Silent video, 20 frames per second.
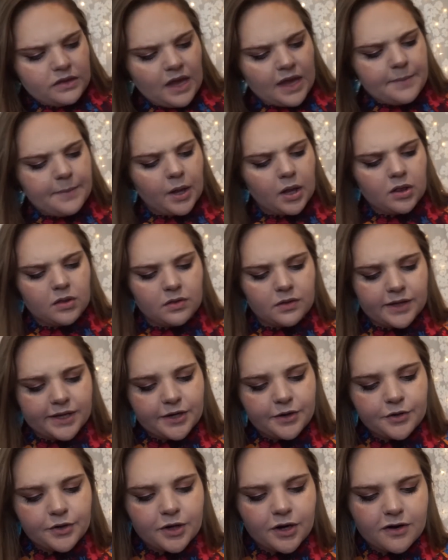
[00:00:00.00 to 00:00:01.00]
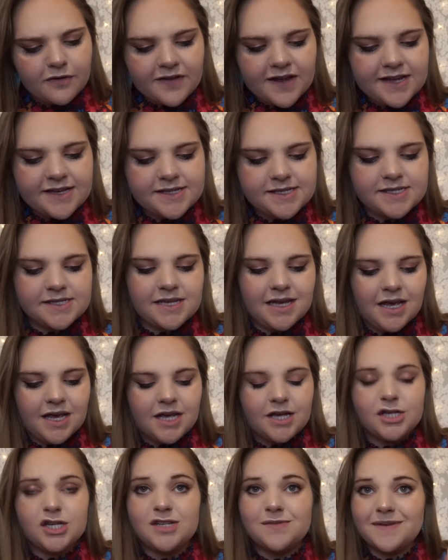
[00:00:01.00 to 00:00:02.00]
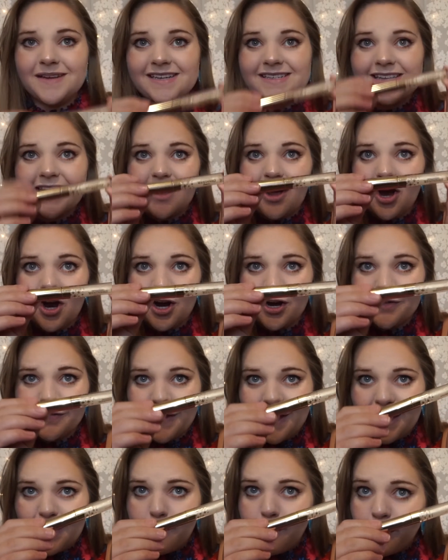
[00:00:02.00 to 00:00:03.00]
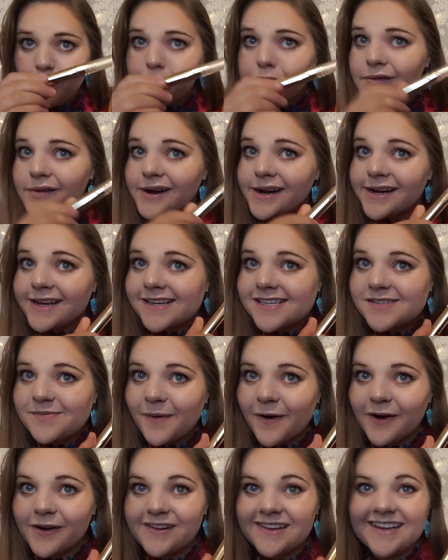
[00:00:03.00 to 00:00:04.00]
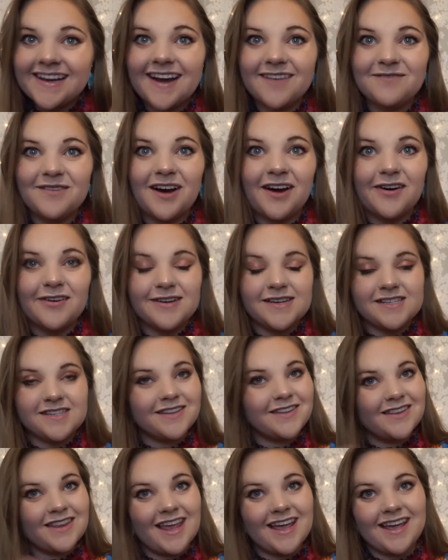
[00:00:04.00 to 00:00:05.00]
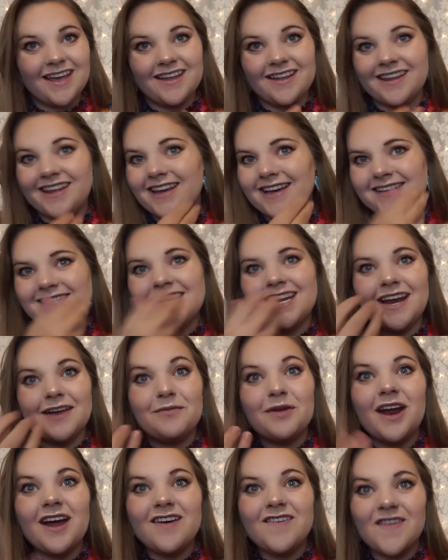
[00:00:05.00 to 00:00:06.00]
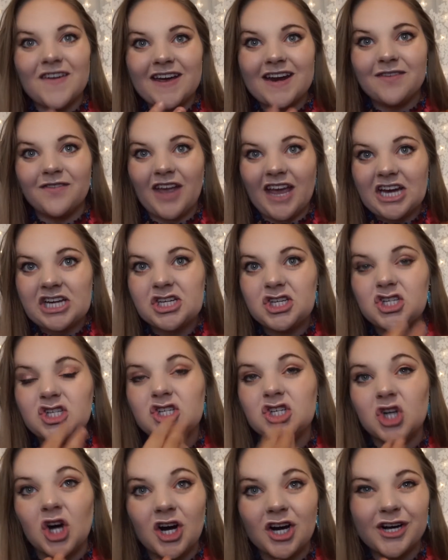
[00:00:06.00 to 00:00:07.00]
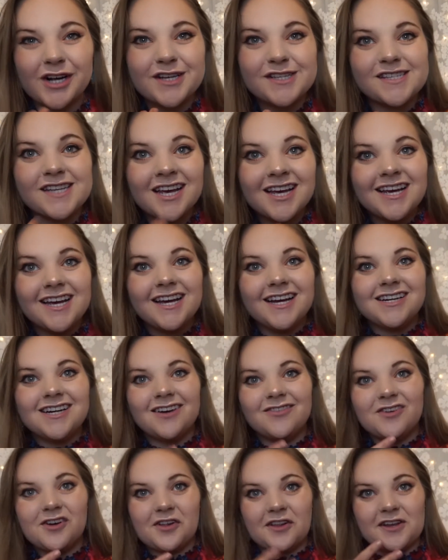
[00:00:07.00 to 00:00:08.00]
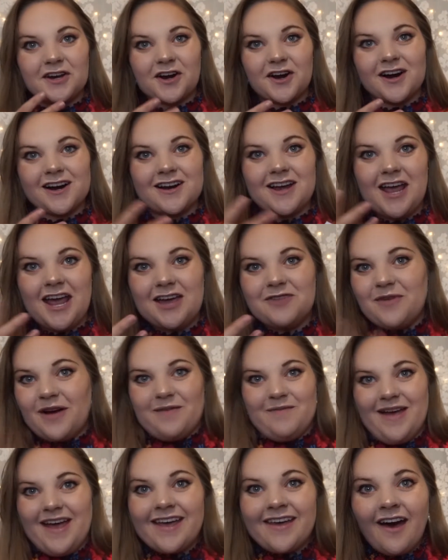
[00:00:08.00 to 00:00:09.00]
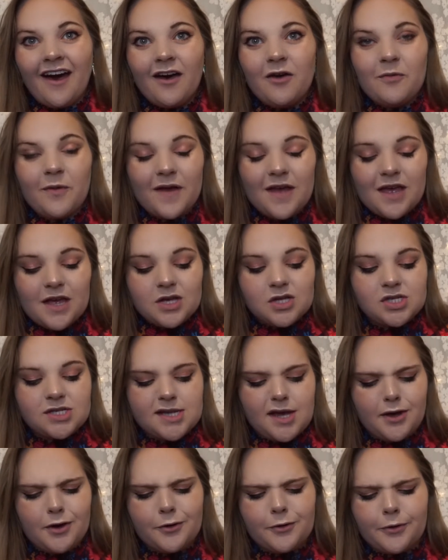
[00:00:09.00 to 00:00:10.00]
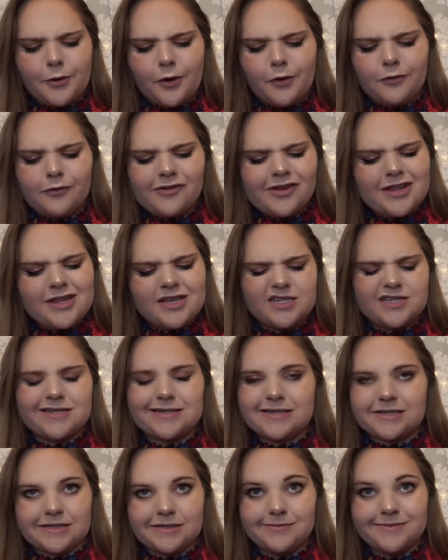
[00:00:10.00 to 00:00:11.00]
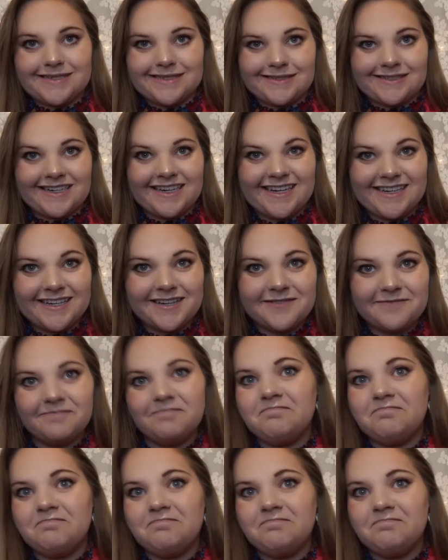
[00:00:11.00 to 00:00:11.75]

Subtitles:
I'm a little nervous just because they are like pretty sparkly. I'm not always like I said, I'm not a fan of like chunks of glitter in my makeup, so hopefully these aren't gonna be like,